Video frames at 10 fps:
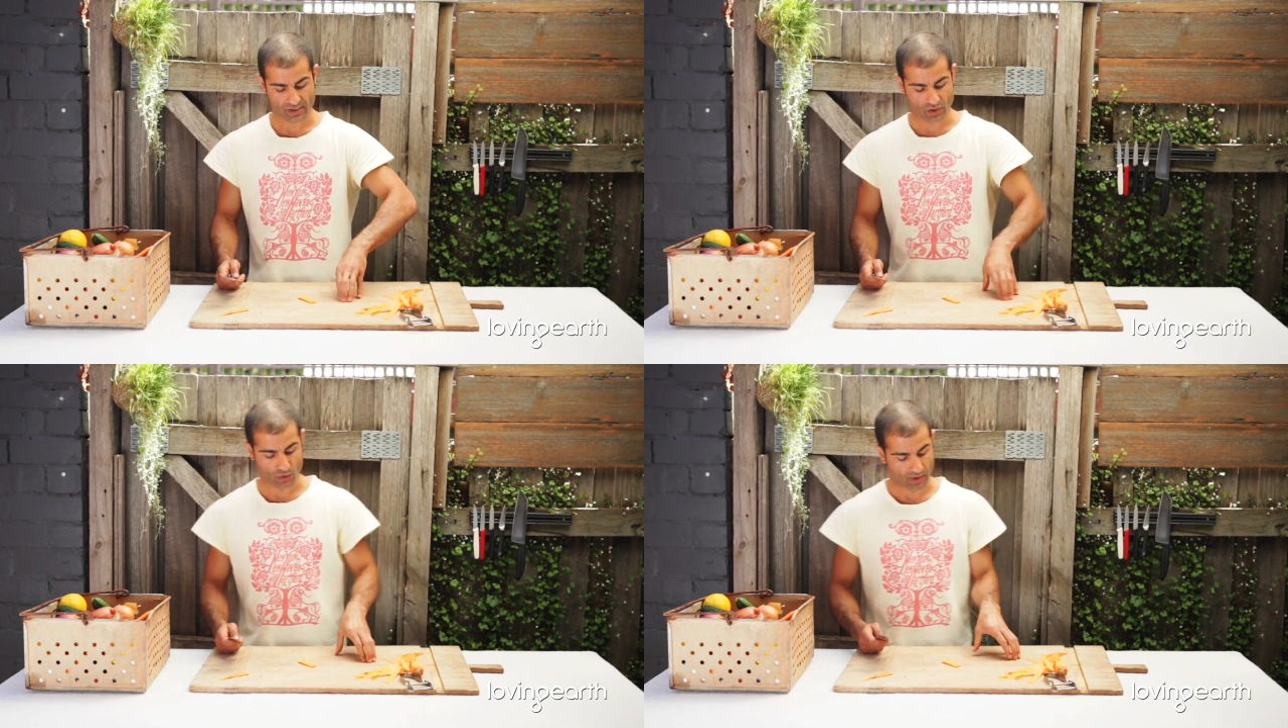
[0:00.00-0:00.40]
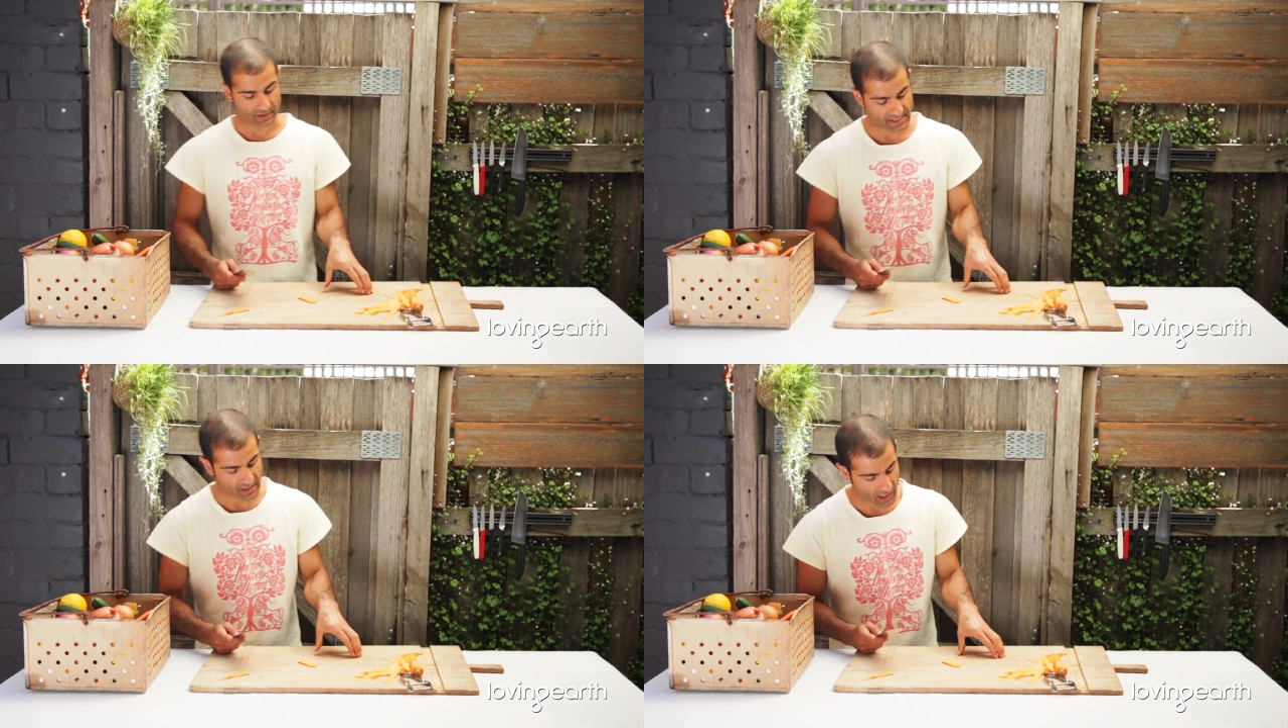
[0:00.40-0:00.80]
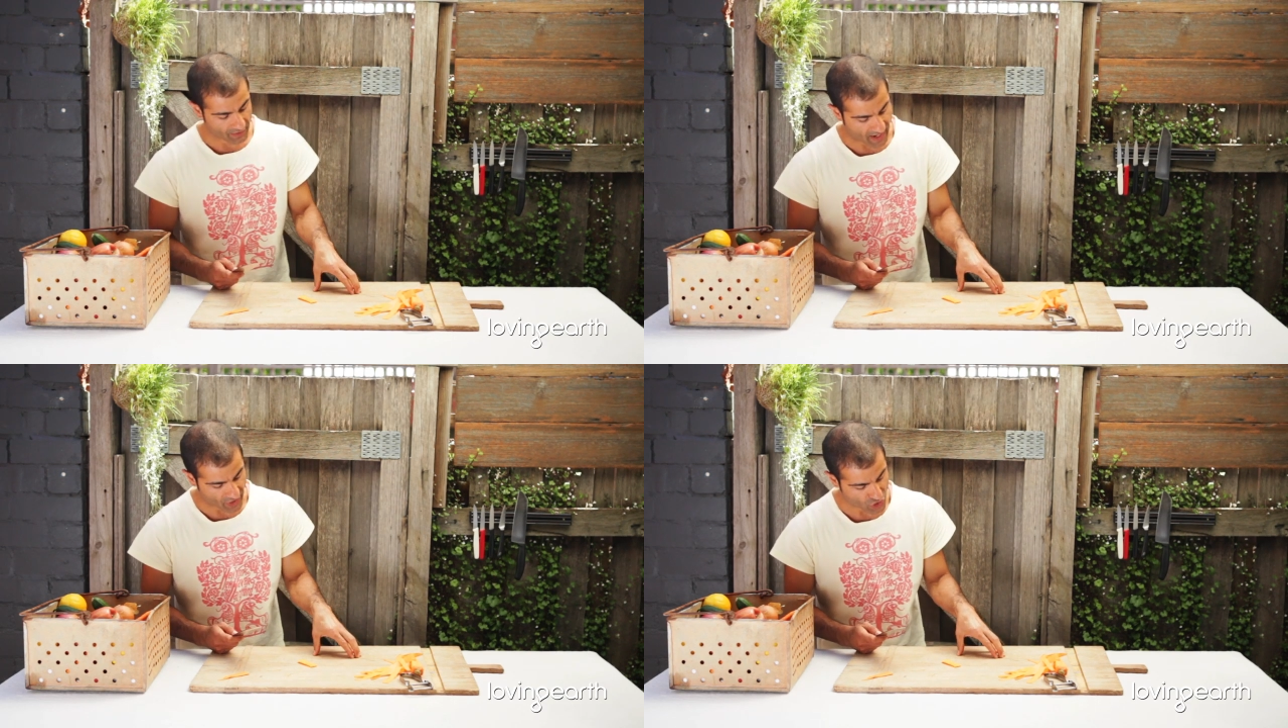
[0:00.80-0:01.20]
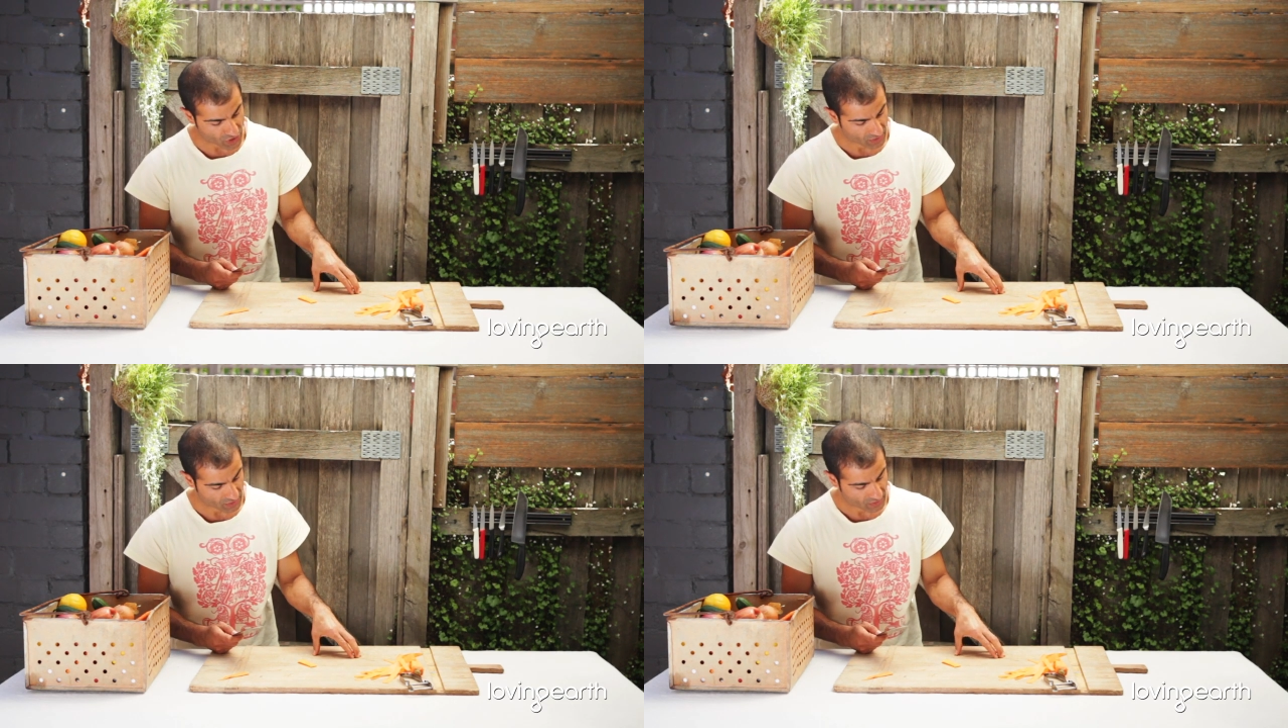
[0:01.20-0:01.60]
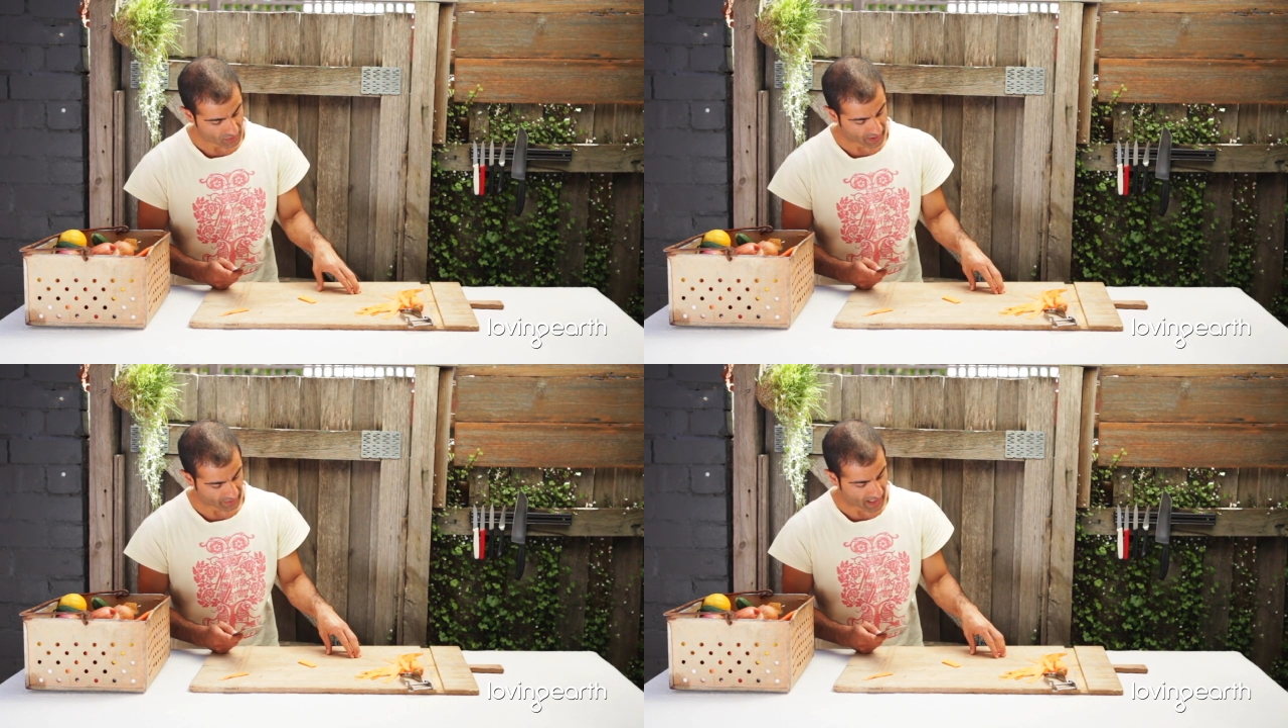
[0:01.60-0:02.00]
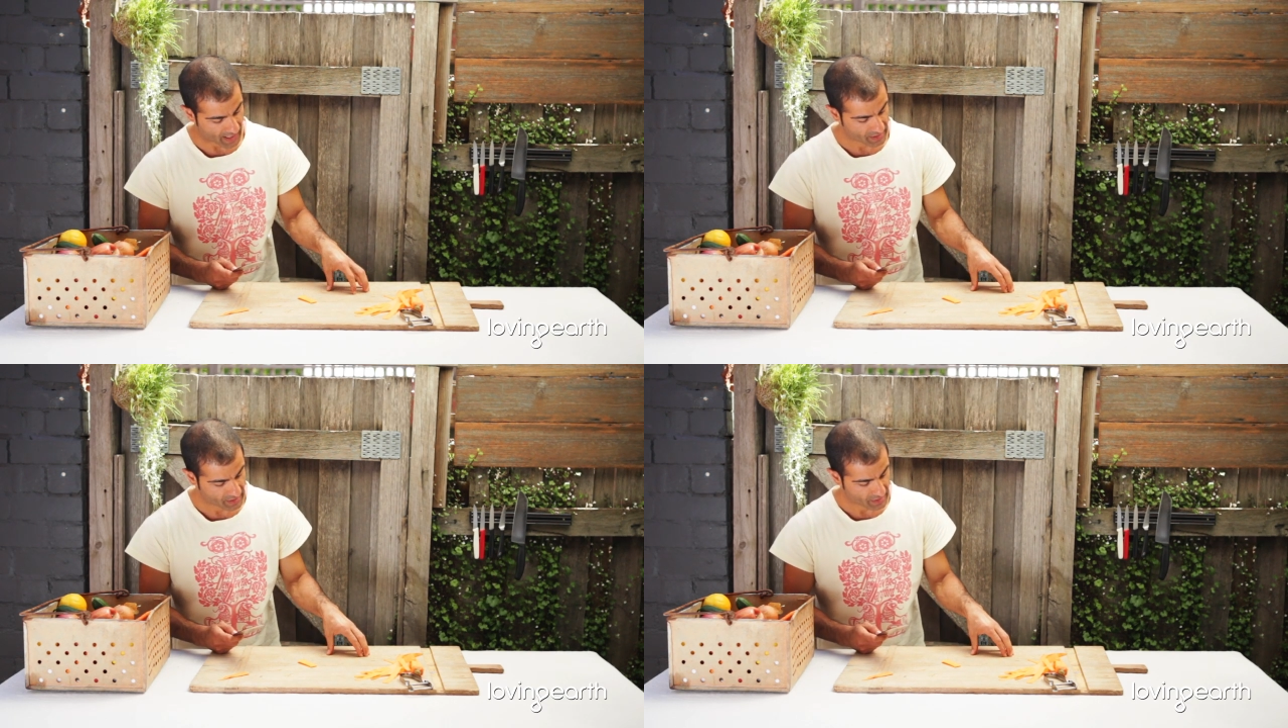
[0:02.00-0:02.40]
So you want this kind of action, like that,